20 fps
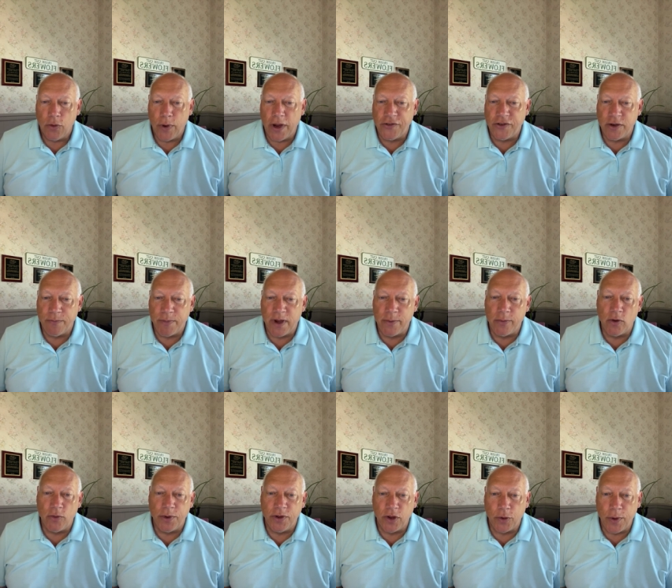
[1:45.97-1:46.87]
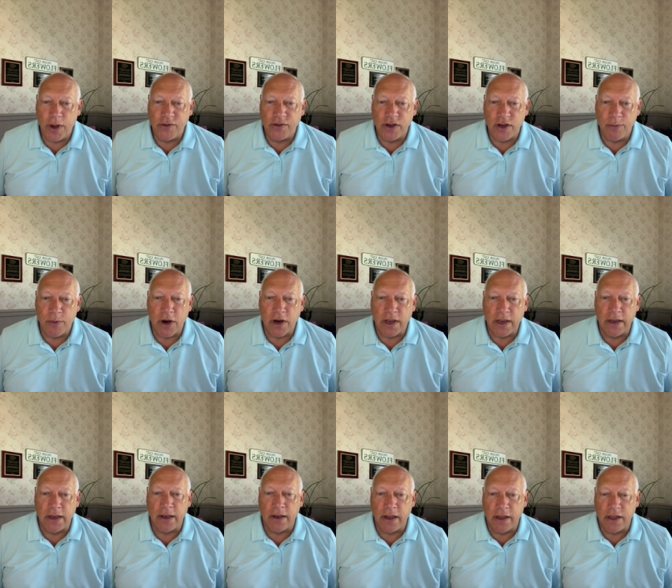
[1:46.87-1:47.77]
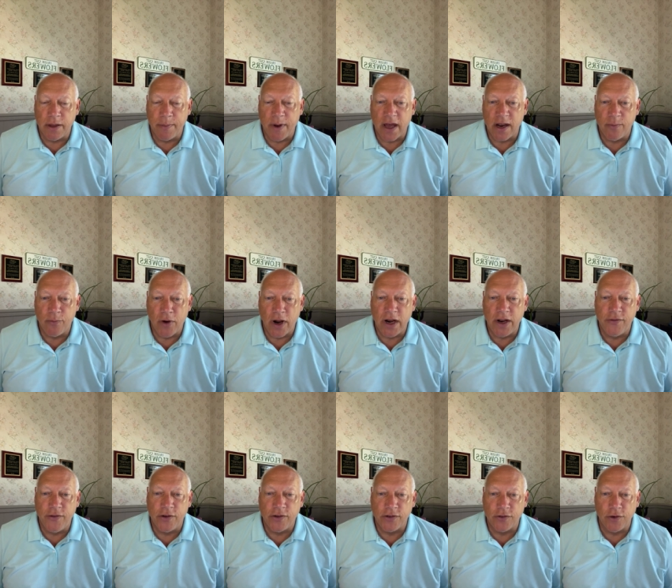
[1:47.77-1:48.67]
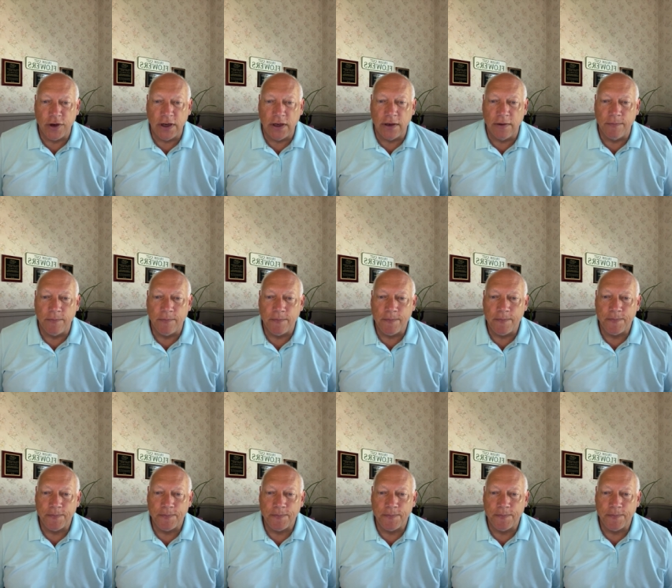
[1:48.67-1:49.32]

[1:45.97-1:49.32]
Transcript: question bubble with a question mark in it at the bottom right of your screen.